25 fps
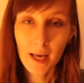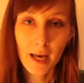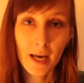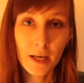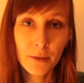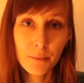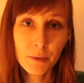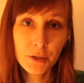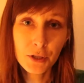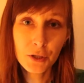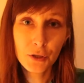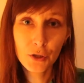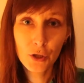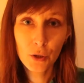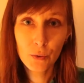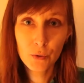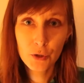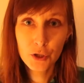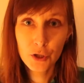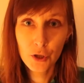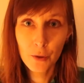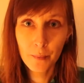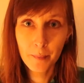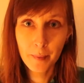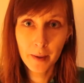And when you go
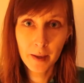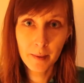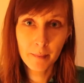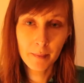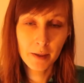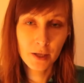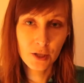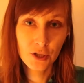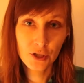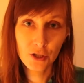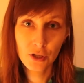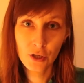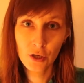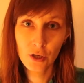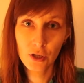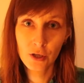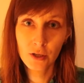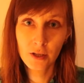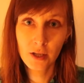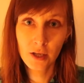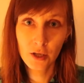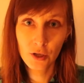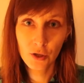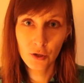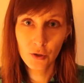shopping, make
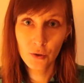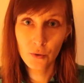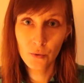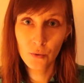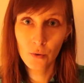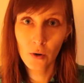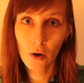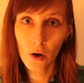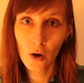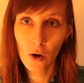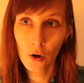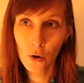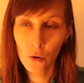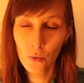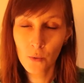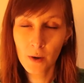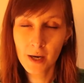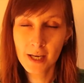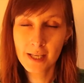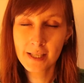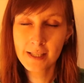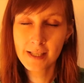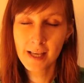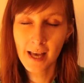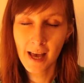sure that you
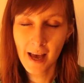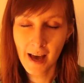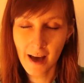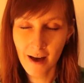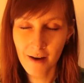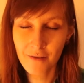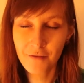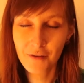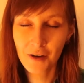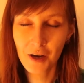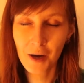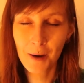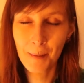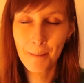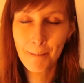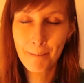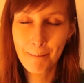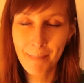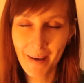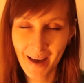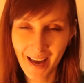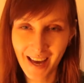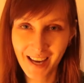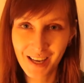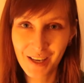always have a
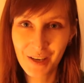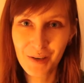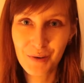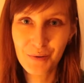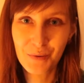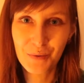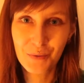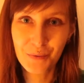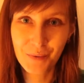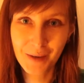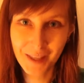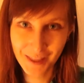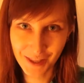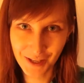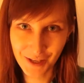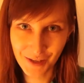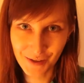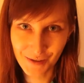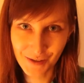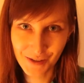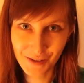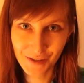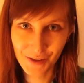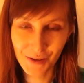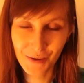bag with
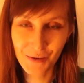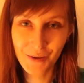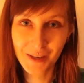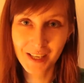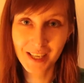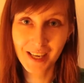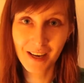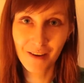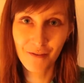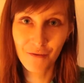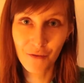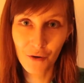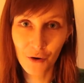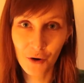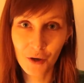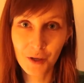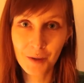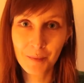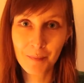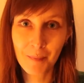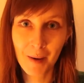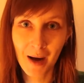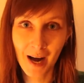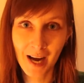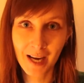you so you can
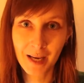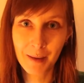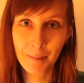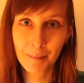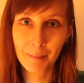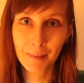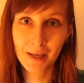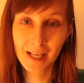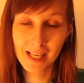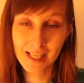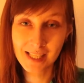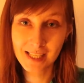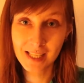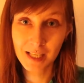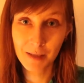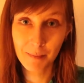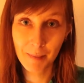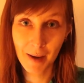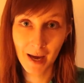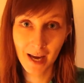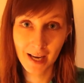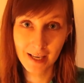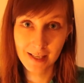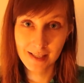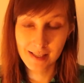avoid buying plastic
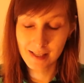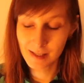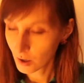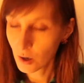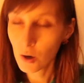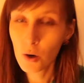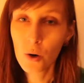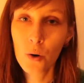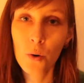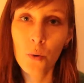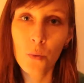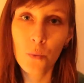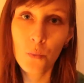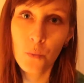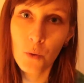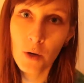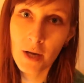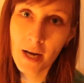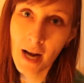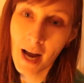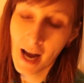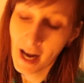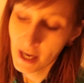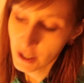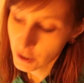bags.
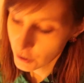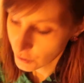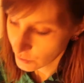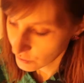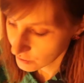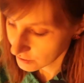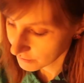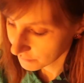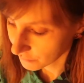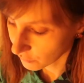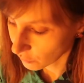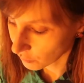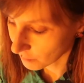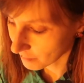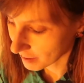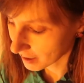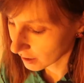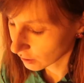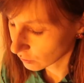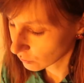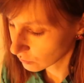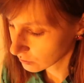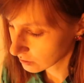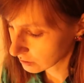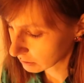What I use for
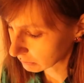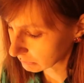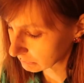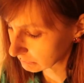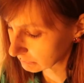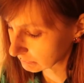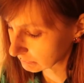my loose